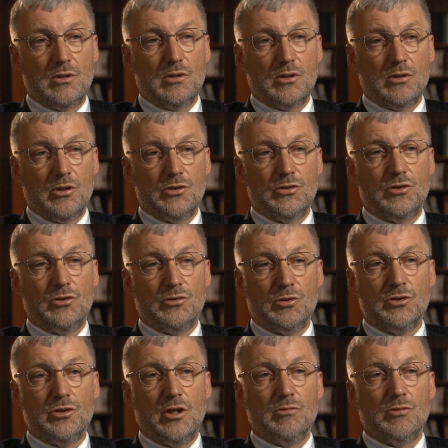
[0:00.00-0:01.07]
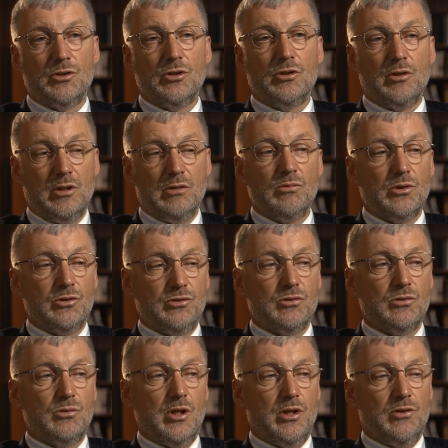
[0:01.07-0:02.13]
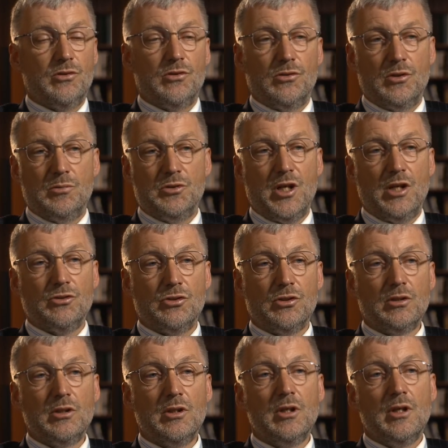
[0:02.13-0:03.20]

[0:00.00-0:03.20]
across the switchover at all, and it was quite substantial.